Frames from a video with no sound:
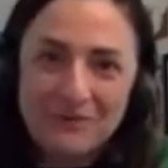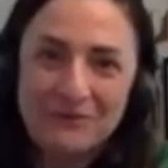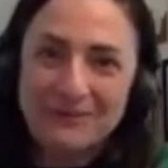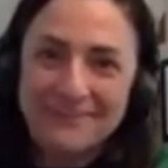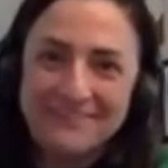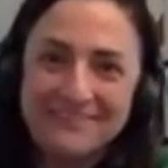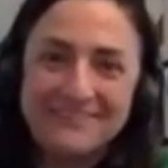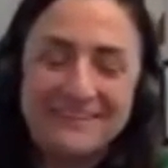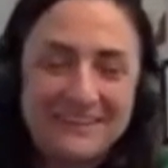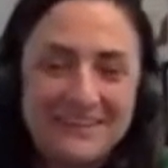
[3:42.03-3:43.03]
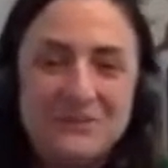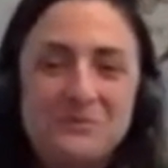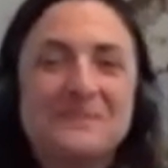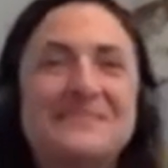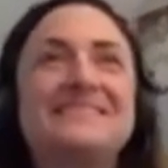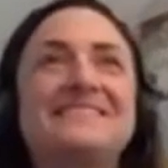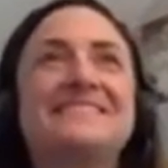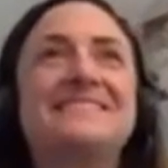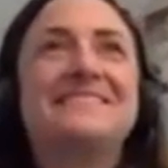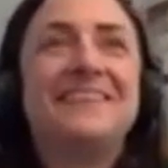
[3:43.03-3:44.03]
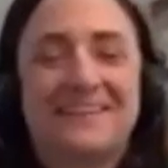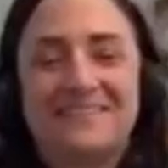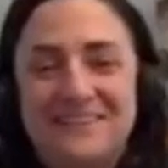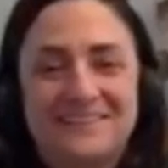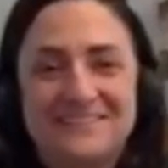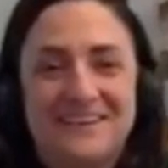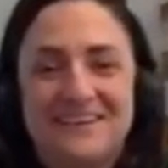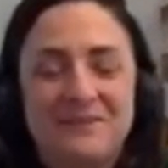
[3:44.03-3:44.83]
for real, he was sick last night.